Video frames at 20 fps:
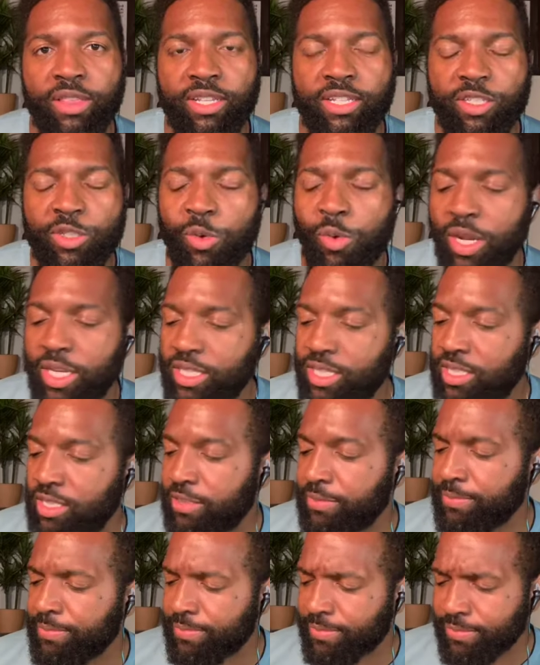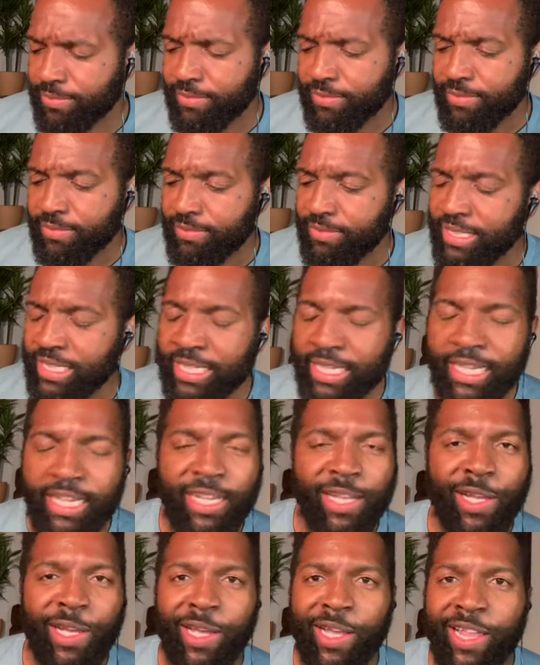there's so many tools we have to
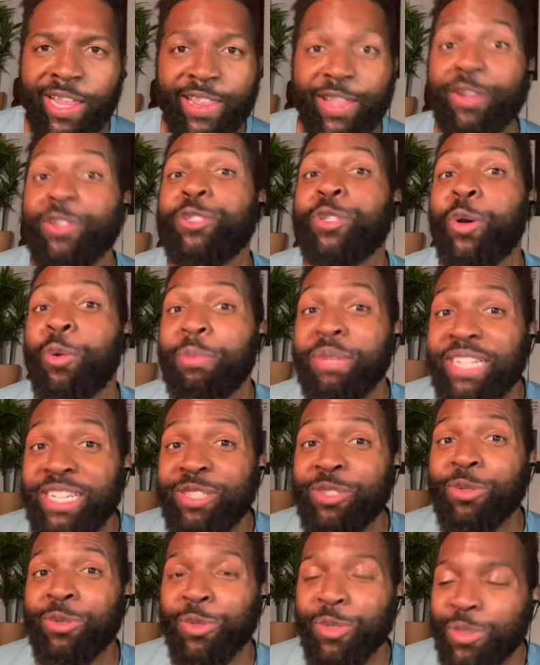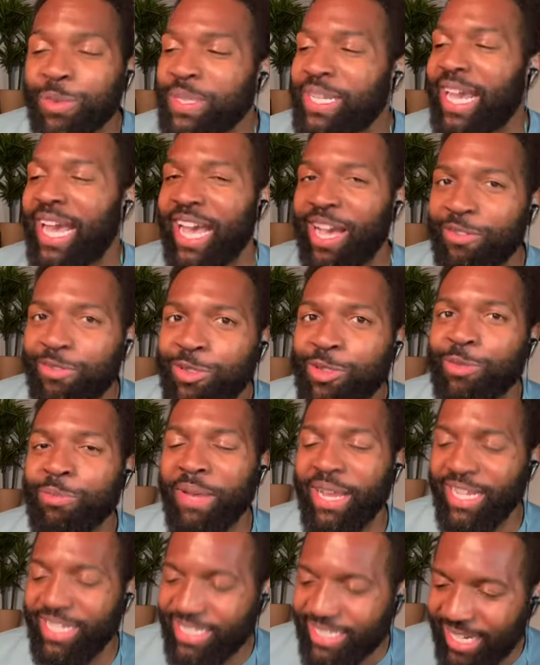make change. Um,
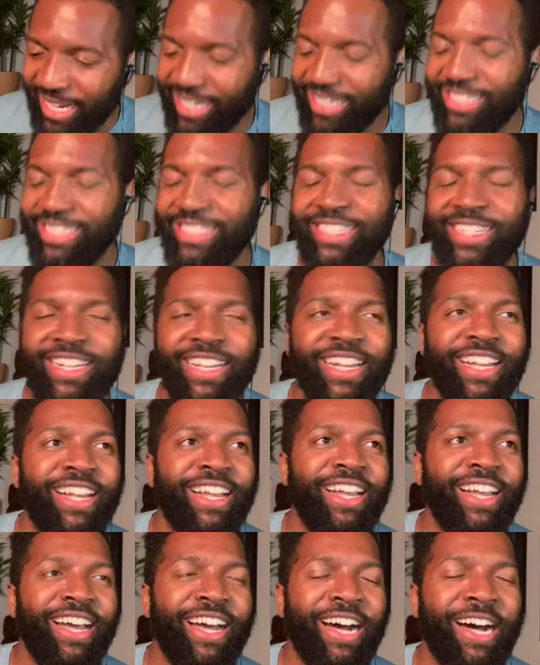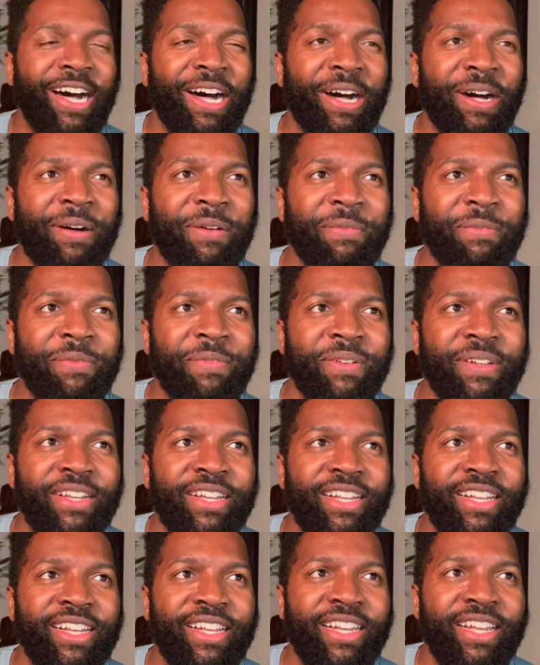and I think one of the most
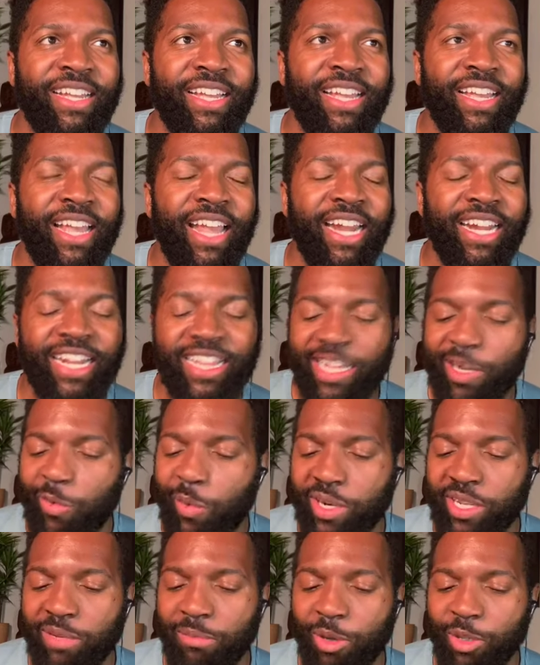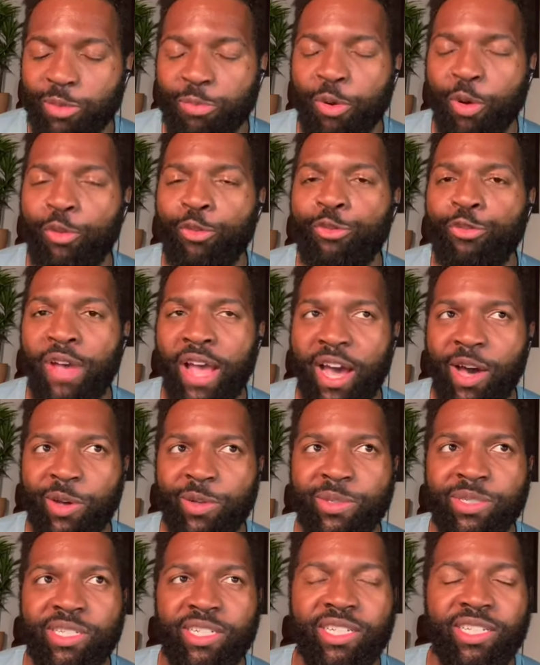profound does not involve leaving your
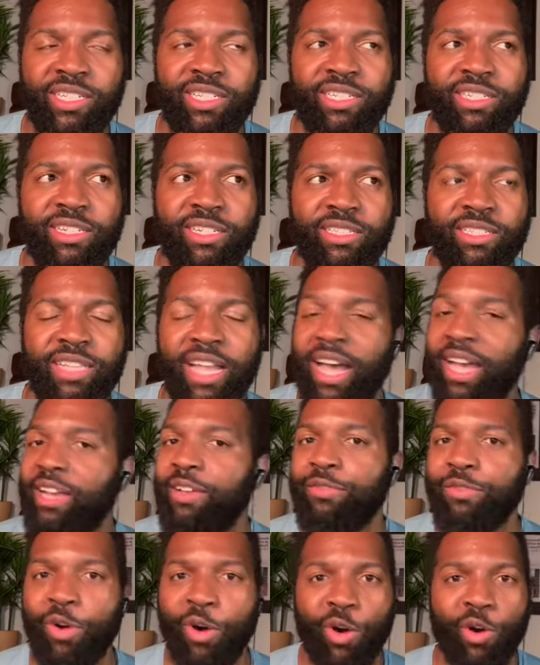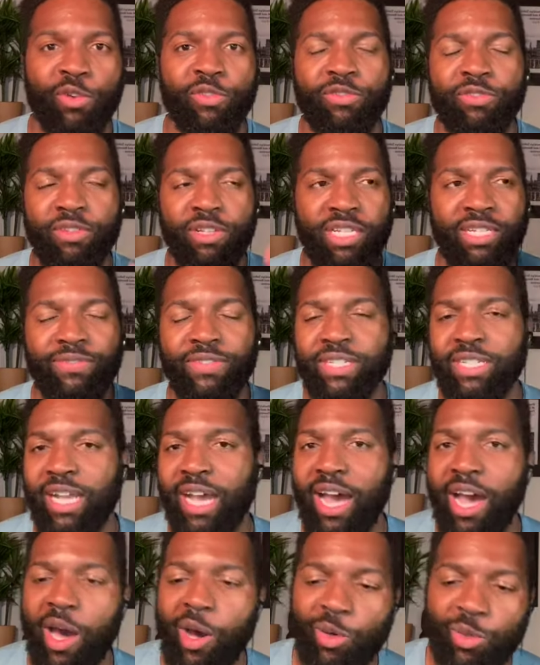house, does not even necessarily
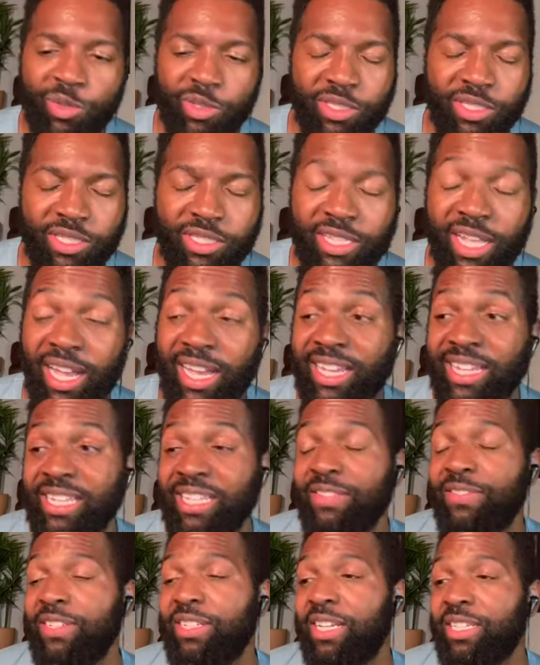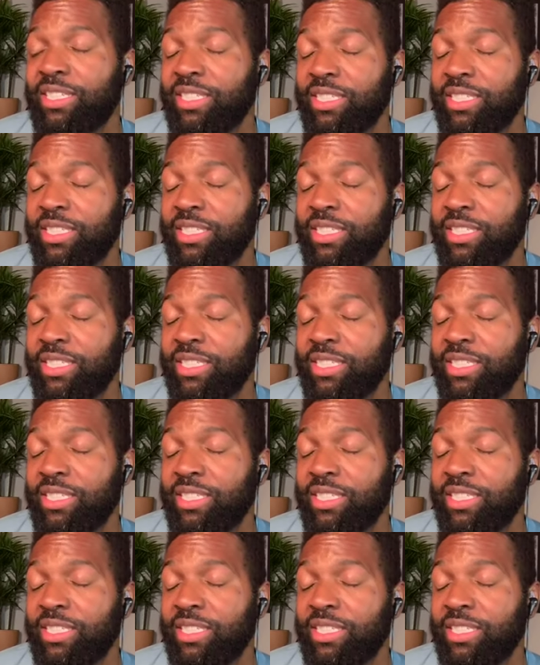involve interacting with another